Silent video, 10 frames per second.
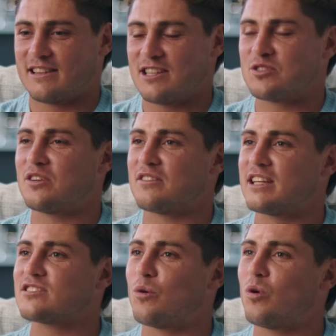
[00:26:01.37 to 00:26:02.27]
There's certain
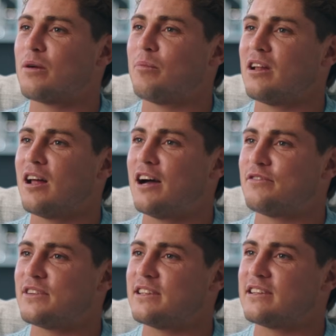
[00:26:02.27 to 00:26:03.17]
things I want in my
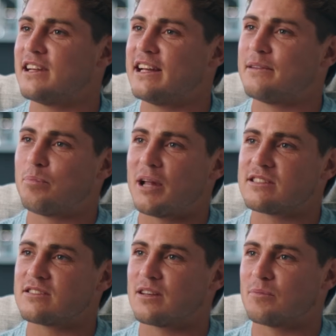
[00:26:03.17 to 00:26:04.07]
life and
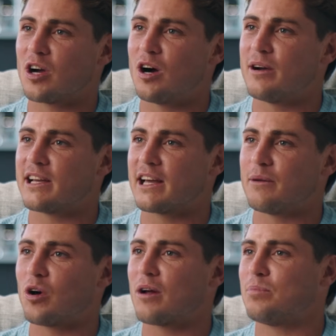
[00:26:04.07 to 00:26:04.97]
places I'm going
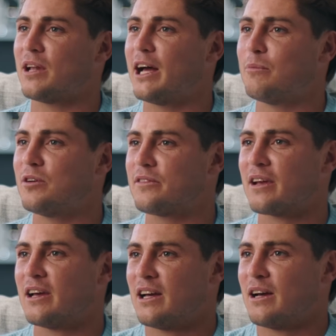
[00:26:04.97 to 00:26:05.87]
and what I'm playing
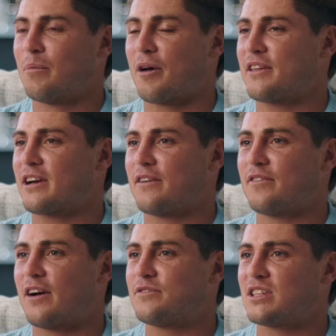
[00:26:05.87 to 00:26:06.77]
with. But I think
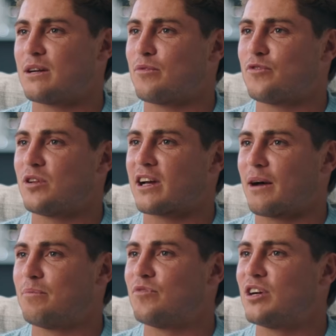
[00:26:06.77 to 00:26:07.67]
I've said it before, like
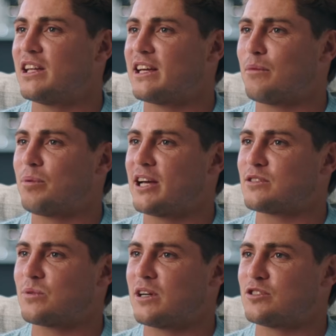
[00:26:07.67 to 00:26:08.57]
I'm really in a
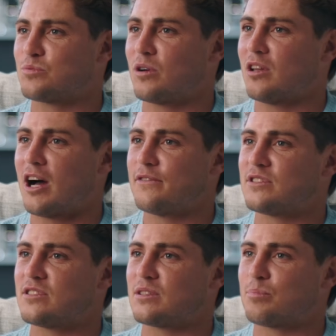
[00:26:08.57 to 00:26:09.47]
place where I just want life
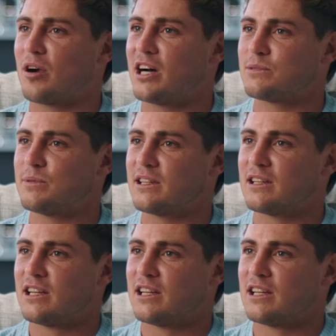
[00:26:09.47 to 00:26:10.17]
to surprise me.